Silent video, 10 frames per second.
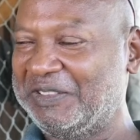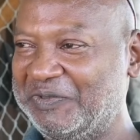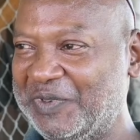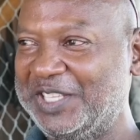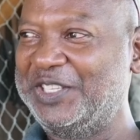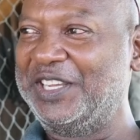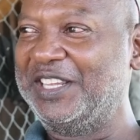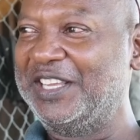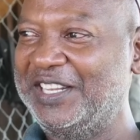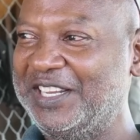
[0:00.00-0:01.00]

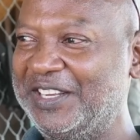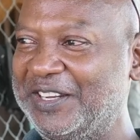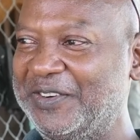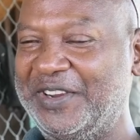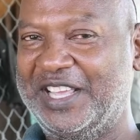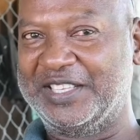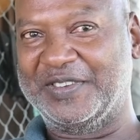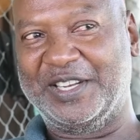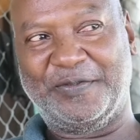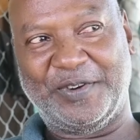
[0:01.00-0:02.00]
watching the race
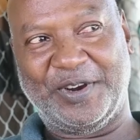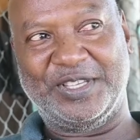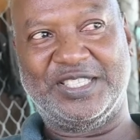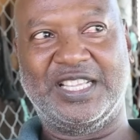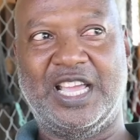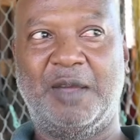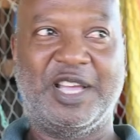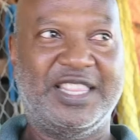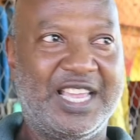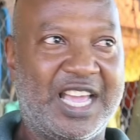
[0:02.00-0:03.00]
for the first time,
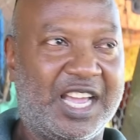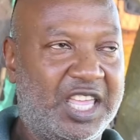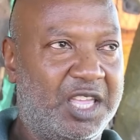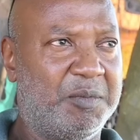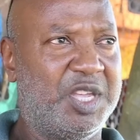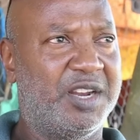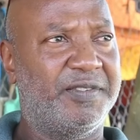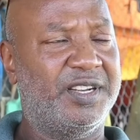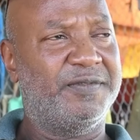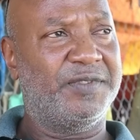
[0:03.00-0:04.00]
I think I came here
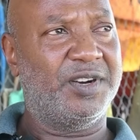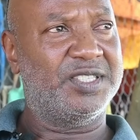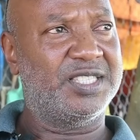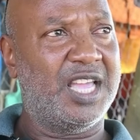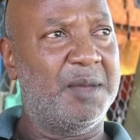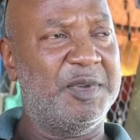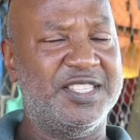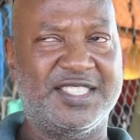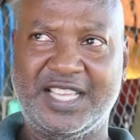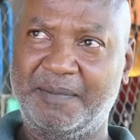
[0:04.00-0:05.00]
for the first time in
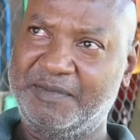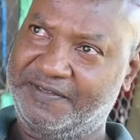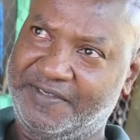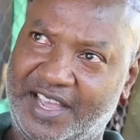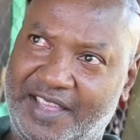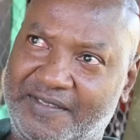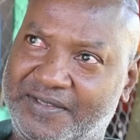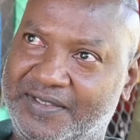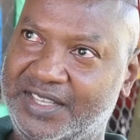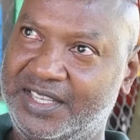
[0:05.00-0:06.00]

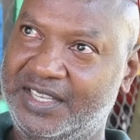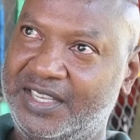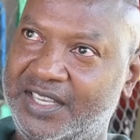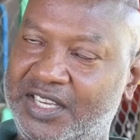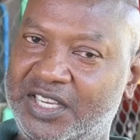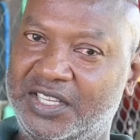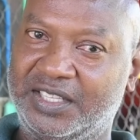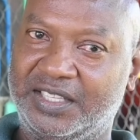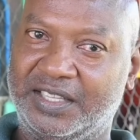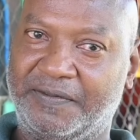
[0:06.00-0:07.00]
'75.
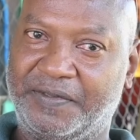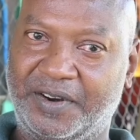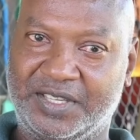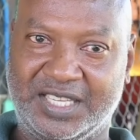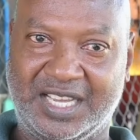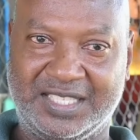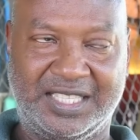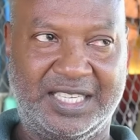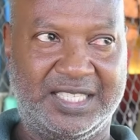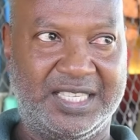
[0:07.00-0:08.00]
The first horse
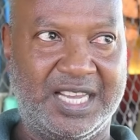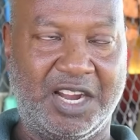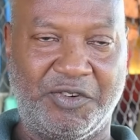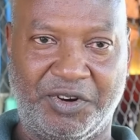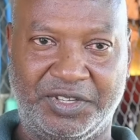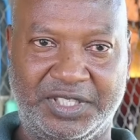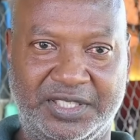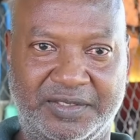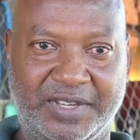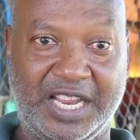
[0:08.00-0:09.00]
that I saw run
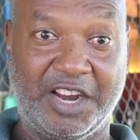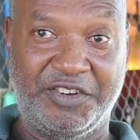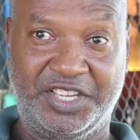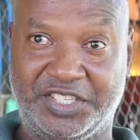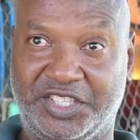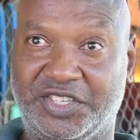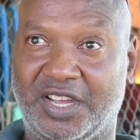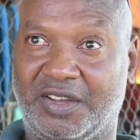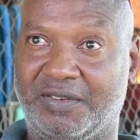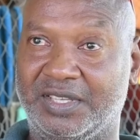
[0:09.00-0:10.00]
when I reached the
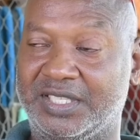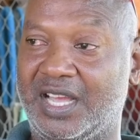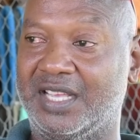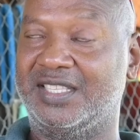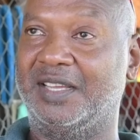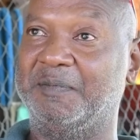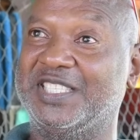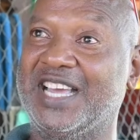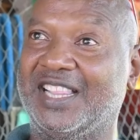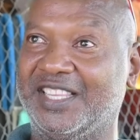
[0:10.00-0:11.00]
track was a horse named
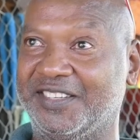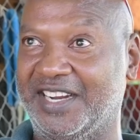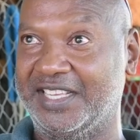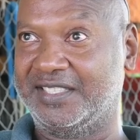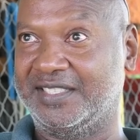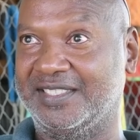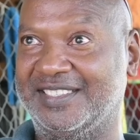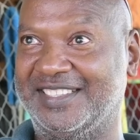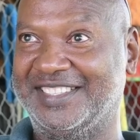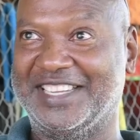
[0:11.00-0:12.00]
Zalderez.
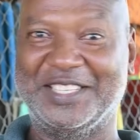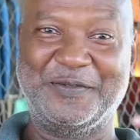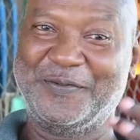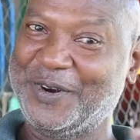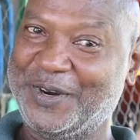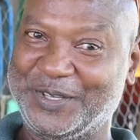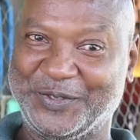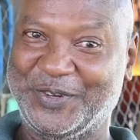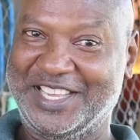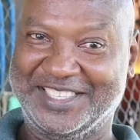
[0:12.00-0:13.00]
That's the first
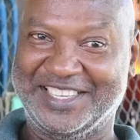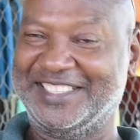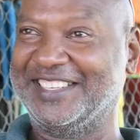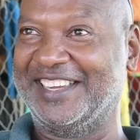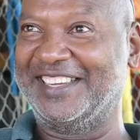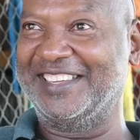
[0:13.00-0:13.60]
race I saw.